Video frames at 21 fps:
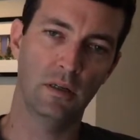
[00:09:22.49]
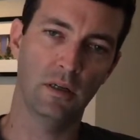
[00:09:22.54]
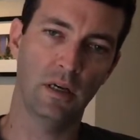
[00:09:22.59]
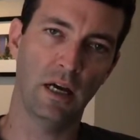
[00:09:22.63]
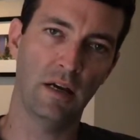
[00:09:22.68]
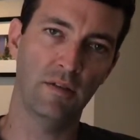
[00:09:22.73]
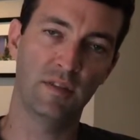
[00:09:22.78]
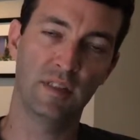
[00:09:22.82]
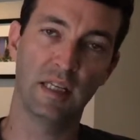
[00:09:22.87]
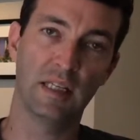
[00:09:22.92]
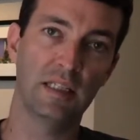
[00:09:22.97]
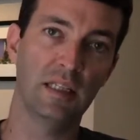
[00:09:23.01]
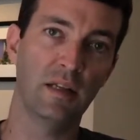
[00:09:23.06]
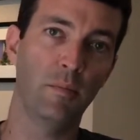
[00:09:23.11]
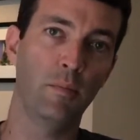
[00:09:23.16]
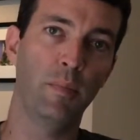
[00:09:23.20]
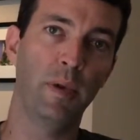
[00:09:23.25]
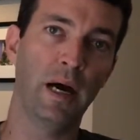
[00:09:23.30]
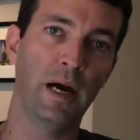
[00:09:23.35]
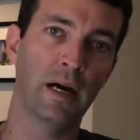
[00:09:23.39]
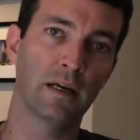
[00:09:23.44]
I've sent
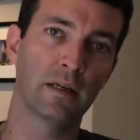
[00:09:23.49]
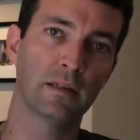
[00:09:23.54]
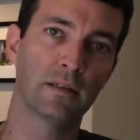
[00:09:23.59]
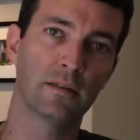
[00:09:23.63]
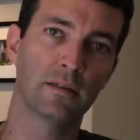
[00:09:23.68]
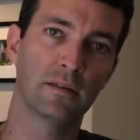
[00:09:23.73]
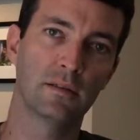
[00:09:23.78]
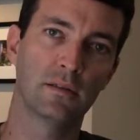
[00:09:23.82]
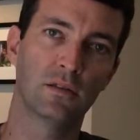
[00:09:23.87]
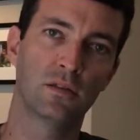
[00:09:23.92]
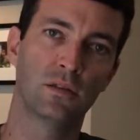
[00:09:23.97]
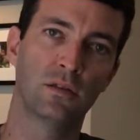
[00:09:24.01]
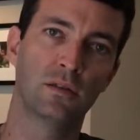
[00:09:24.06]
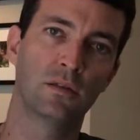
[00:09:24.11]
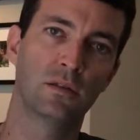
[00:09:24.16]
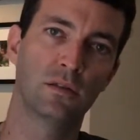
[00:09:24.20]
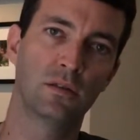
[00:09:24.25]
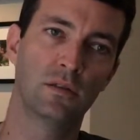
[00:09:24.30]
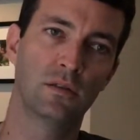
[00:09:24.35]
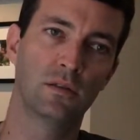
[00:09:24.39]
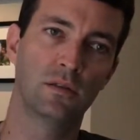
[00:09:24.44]
it back
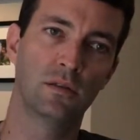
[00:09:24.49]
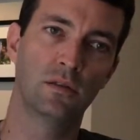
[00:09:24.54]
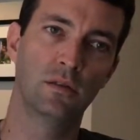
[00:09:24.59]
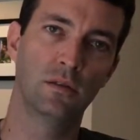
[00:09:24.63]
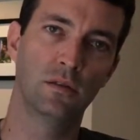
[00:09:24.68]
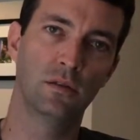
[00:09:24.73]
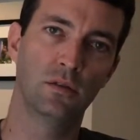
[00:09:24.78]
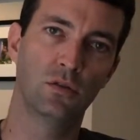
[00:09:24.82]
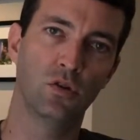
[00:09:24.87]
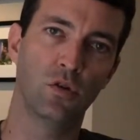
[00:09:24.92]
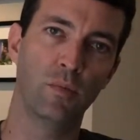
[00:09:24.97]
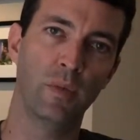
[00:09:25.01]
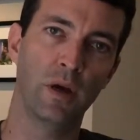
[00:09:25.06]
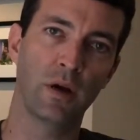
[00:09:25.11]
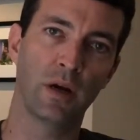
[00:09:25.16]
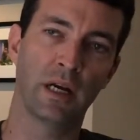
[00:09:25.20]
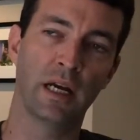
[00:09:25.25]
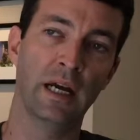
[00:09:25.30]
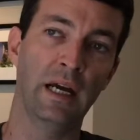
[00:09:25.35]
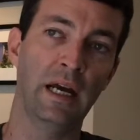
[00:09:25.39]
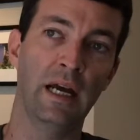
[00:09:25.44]
to
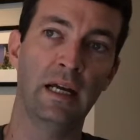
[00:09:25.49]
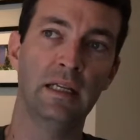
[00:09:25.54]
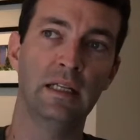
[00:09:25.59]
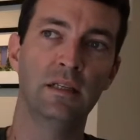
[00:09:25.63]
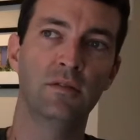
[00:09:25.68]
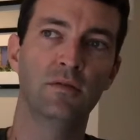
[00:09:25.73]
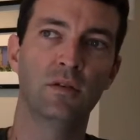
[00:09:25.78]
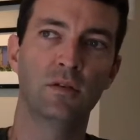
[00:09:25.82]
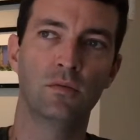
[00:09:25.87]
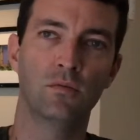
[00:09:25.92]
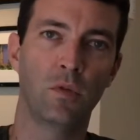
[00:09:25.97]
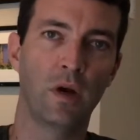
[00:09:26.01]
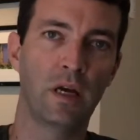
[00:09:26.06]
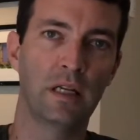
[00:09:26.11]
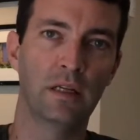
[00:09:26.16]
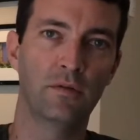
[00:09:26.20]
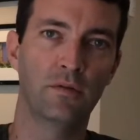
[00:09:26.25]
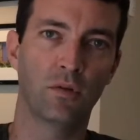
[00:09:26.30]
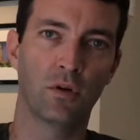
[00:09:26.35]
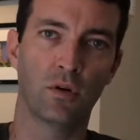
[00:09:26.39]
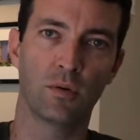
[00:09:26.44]
America and even
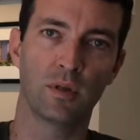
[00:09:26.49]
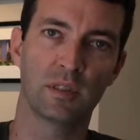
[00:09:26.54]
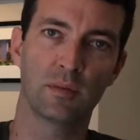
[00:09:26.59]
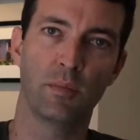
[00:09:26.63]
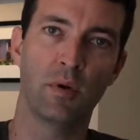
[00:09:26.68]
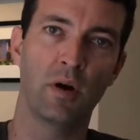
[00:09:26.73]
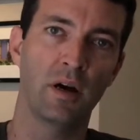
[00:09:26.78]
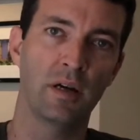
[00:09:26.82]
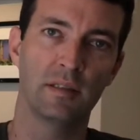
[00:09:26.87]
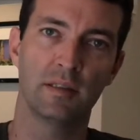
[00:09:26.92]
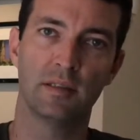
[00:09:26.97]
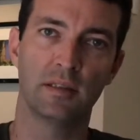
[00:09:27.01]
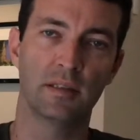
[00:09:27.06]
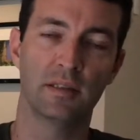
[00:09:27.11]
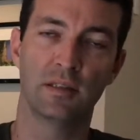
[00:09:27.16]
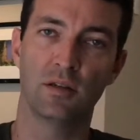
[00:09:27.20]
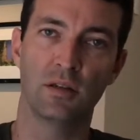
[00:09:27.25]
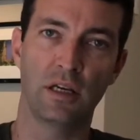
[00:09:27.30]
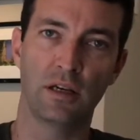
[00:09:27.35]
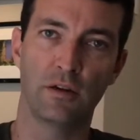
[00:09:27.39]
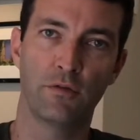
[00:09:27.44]
waited for a response
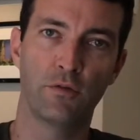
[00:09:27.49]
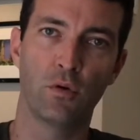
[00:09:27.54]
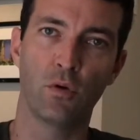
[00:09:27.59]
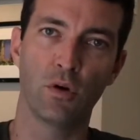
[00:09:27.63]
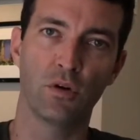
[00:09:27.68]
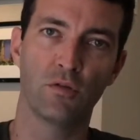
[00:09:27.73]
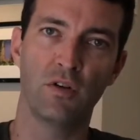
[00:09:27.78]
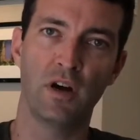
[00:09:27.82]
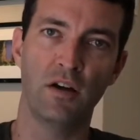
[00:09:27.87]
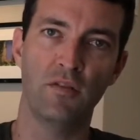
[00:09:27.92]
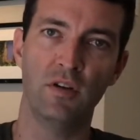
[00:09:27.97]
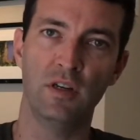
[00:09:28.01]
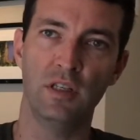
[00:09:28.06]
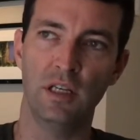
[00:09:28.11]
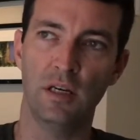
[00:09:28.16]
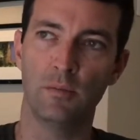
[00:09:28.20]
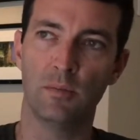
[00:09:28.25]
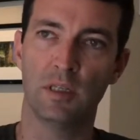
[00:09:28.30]
until like 4 or 5 a.m.